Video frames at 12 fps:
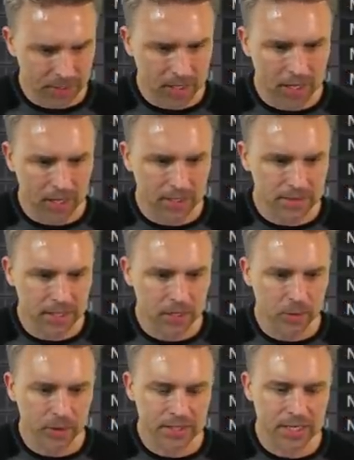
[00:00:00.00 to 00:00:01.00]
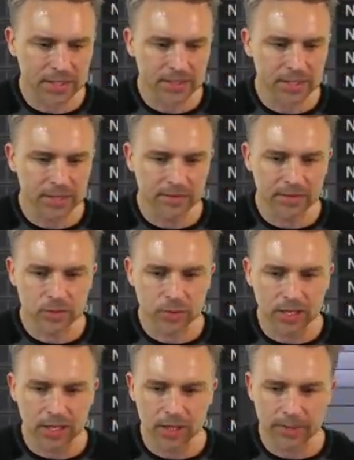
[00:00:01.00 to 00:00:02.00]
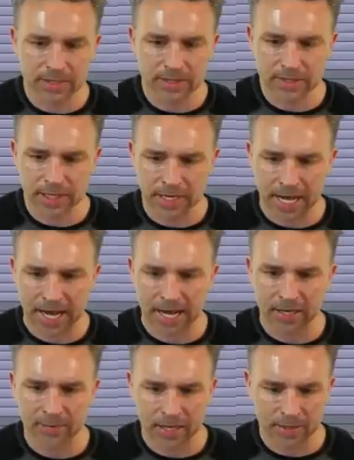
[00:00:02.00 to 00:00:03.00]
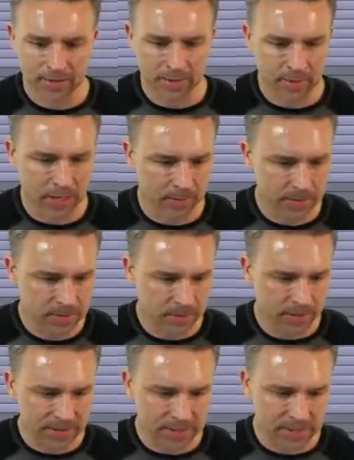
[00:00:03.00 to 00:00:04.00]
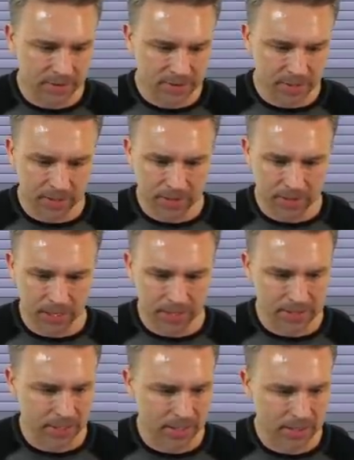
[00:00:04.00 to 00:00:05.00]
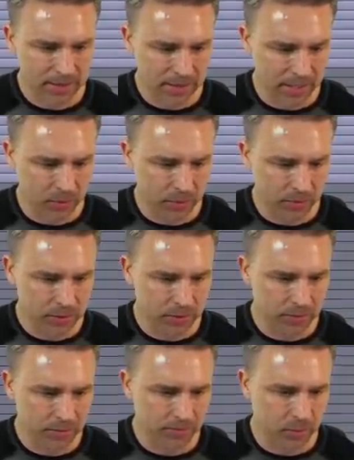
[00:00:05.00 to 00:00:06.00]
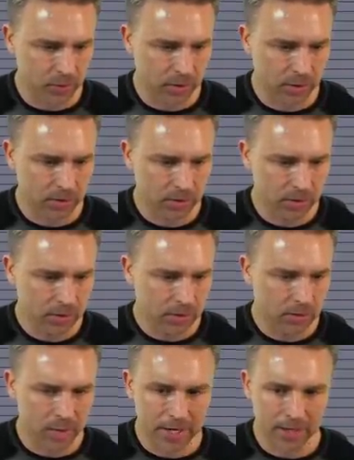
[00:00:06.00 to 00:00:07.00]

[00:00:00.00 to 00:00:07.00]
And uh, we could take these individual elements and animate them up. So that sounds like a good idea, like we were doing before, right?